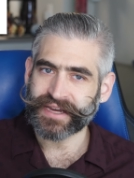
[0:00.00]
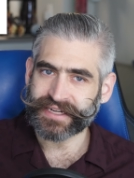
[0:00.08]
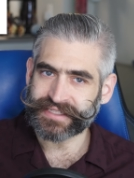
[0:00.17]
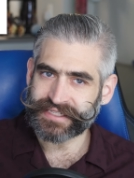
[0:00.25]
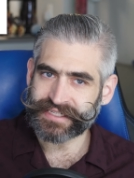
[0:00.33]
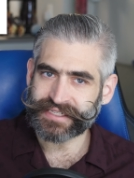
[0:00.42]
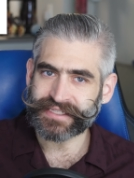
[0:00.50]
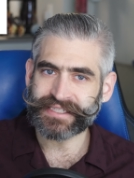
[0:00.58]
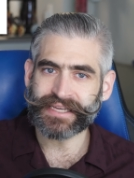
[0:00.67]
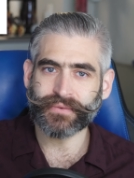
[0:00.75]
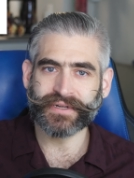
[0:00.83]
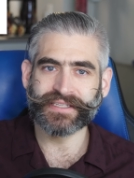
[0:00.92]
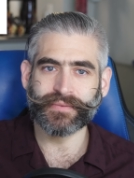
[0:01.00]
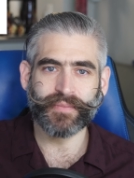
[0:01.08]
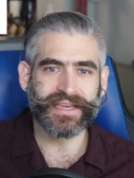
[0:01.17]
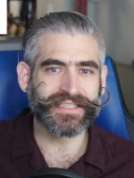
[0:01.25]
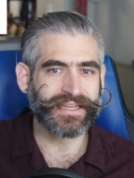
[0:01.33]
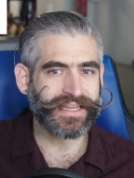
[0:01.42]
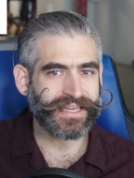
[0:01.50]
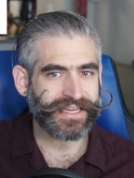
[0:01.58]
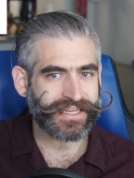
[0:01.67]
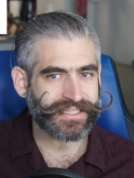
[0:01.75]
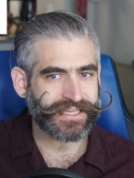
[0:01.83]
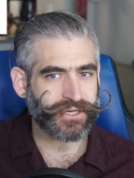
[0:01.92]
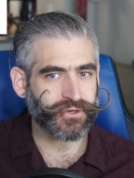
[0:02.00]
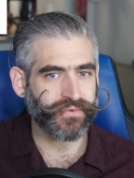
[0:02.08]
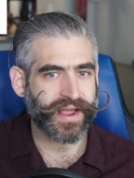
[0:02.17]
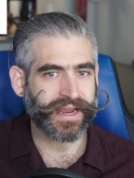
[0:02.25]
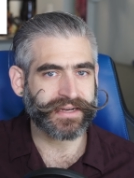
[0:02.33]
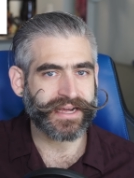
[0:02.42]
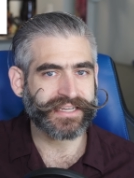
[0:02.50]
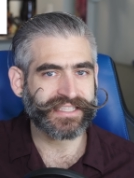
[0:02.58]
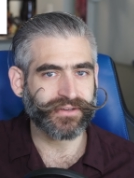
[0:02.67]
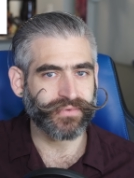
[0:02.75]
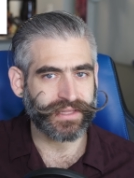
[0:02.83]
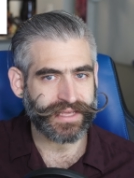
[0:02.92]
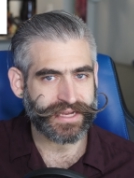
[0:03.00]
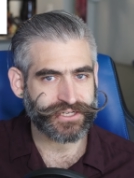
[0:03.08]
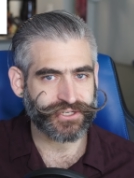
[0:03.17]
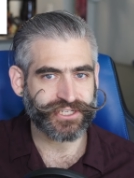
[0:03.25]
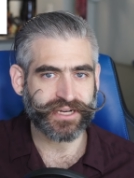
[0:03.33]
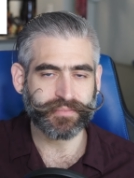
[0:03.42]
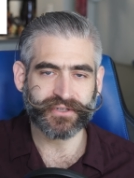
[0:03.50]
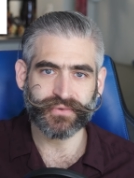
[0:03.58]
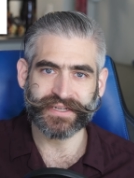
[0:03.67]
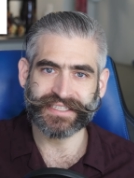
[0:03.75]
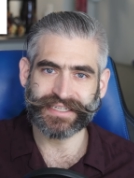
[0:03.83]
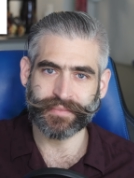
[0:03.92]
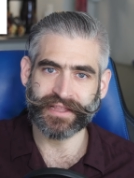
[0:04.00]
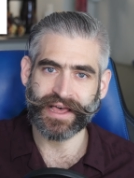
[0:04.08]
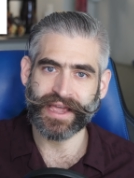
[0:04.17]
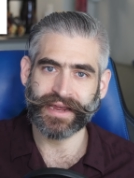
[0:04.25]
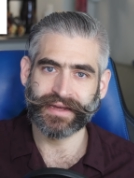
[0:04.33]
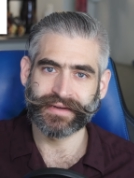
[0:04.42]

The consistent sequence makes it easier to recognize the relationship between stimuli.